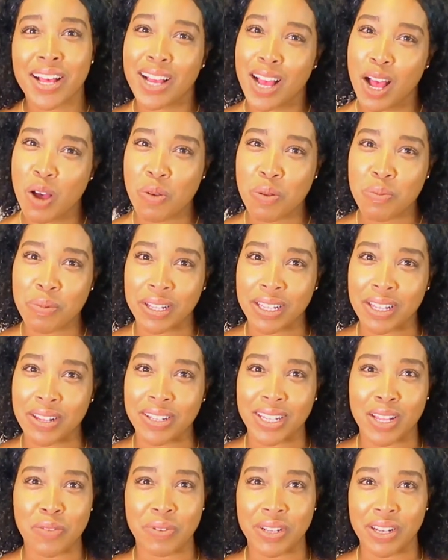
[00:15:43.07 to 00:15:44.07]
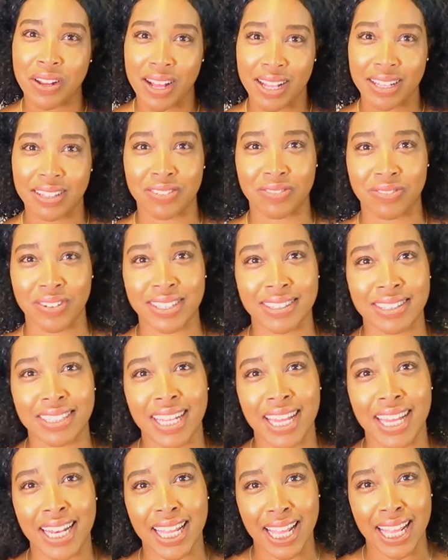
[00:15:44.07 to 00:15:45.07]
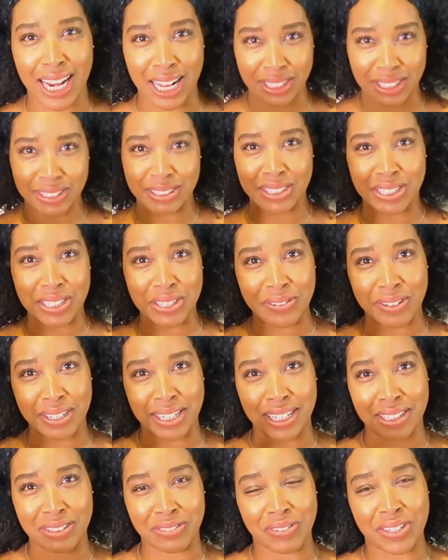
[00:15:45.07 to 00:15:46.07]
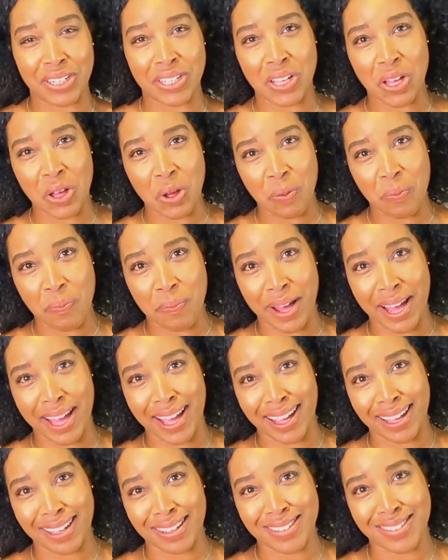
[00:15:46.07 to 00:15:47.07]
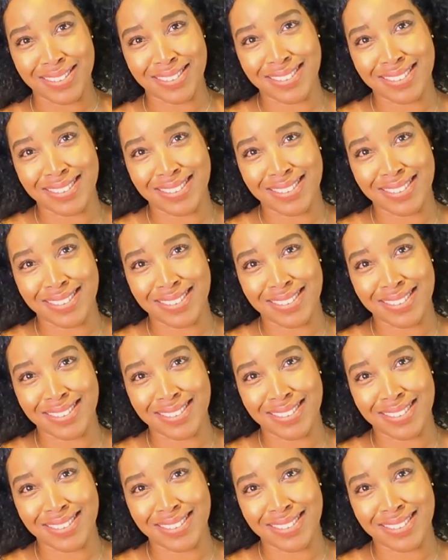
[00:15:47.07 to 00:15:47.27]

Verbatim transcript: Comment below. Let me know how this resonated, and I'll see you in the next video. Bye.